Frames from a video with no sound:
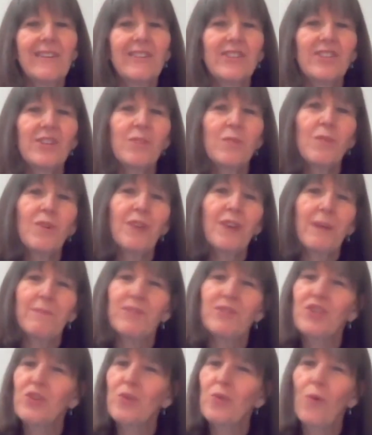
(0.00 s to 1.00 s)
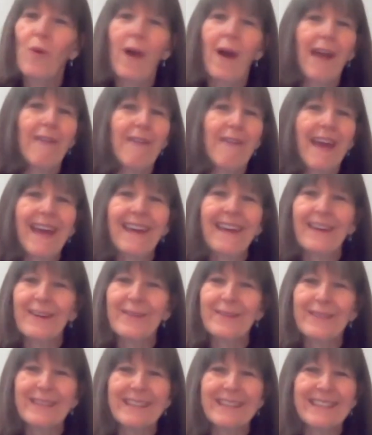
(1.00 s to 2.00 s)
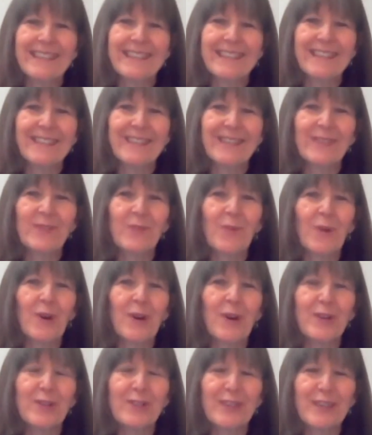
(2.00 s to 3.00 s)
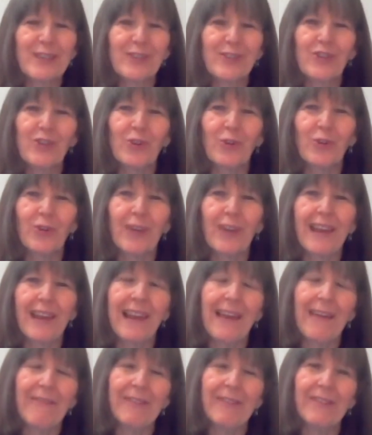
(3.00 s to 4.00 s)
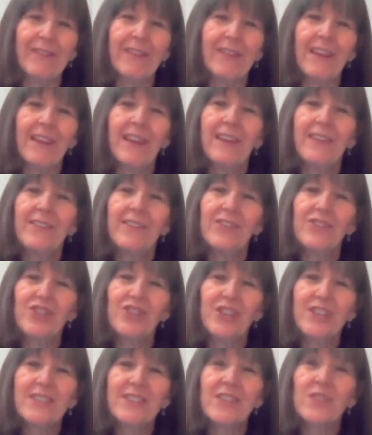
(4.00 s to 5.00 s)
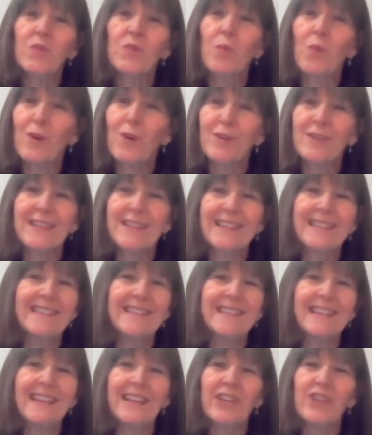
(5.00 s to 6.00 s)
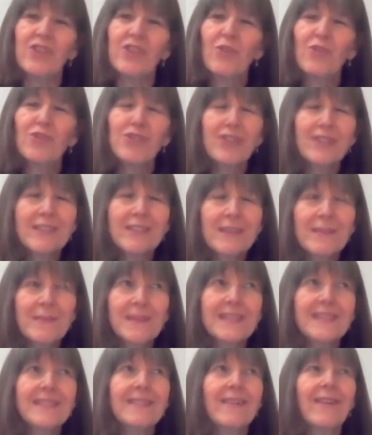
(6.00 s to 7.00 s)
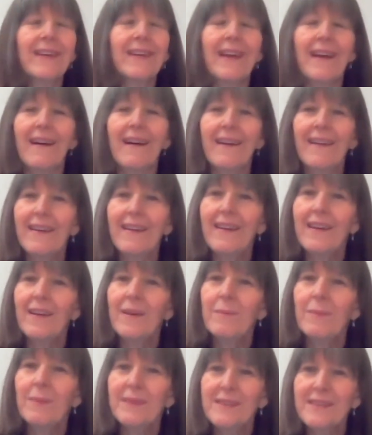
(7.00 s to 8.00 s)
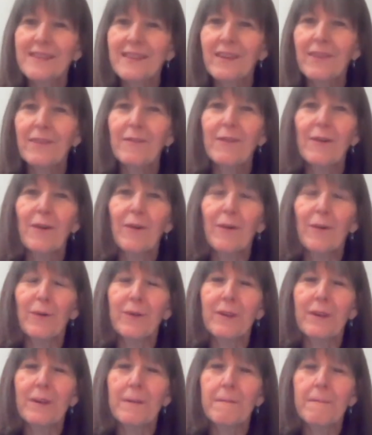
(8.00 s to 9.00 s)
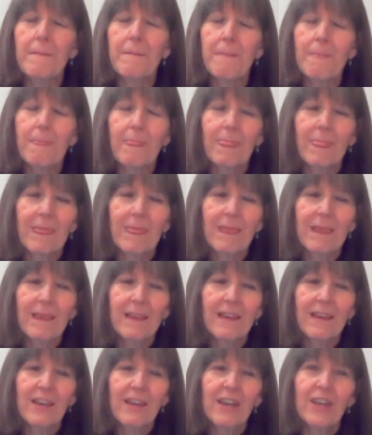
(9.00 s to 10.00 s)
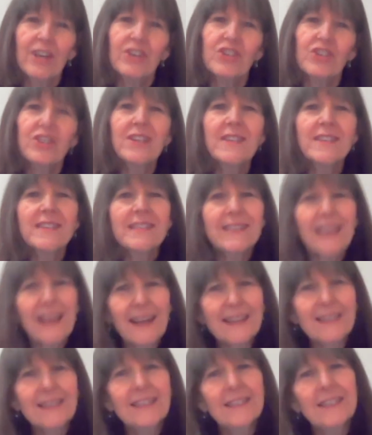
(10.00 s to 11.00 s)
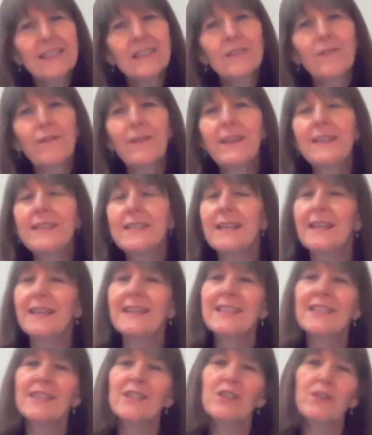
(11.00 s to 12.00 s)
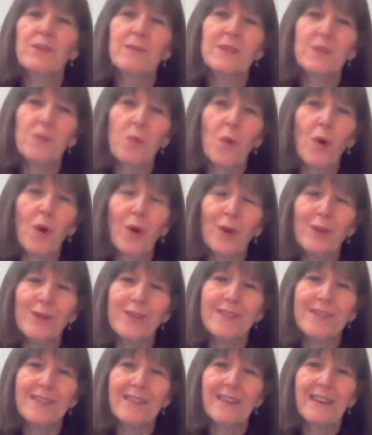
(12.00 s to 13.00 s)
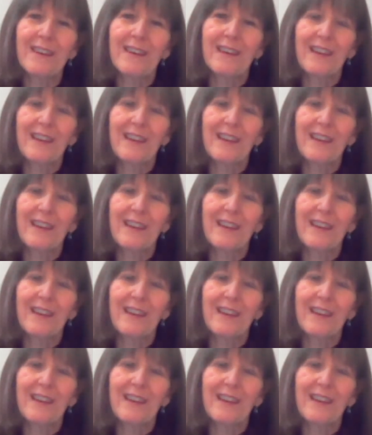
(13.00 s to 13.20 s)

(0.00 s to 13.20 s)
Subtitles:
She would, I'm sure, have echoed her sister's words in John 11, that Jesus was indeed not just the Messiah, but the Son of God. She had sat at his feet and listened to his words.